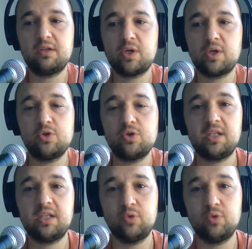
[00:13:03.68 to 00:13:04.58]
once you get
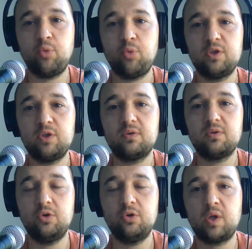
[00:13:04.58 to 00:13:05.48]
it to the point
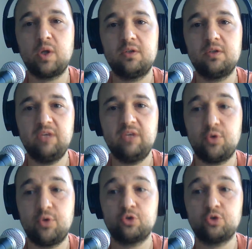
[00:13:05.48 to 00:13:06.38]
you want it to be
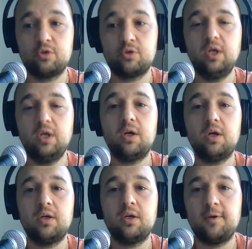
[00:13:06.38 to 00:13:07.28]
for your
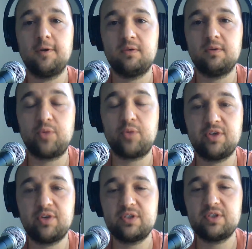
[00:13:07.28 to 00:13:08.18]

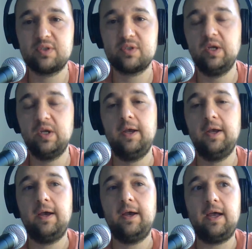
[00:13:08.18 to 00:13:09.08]
preferences.
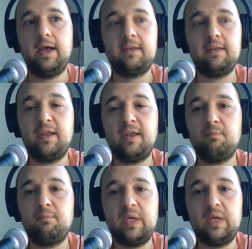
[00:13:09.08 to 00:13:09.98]
And
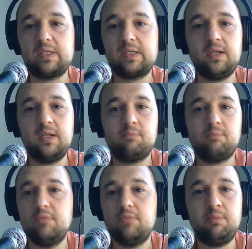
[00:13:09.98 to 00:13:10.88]
then
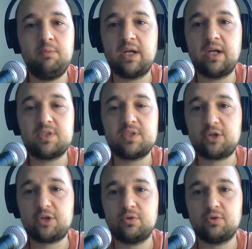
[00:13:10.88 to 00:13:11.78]
basically it becomes
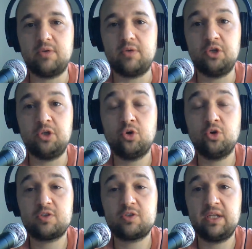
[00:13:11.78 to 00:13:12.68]
natural, and you
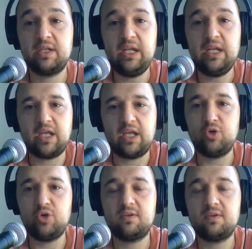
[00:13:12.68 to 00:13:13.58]
don't spend any
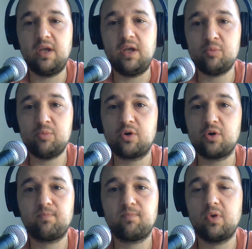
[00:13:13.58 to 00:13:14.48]
time on it
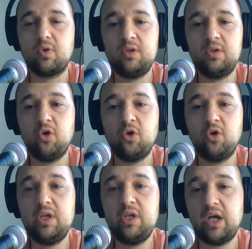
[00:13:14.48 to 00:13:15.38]
anymore. The
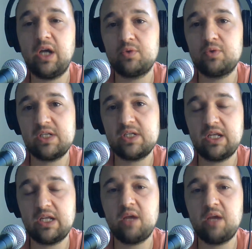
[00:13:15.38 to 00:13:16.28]
only, I would say,
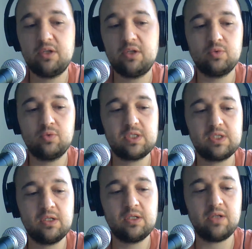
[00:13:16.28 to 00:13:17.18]
time that you would
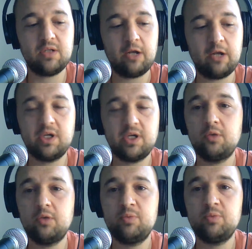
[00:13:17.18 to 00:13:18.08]
still
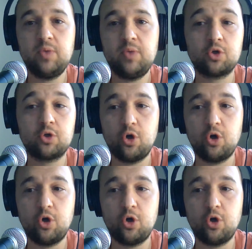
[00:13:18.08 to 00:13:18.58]
allocate would be with your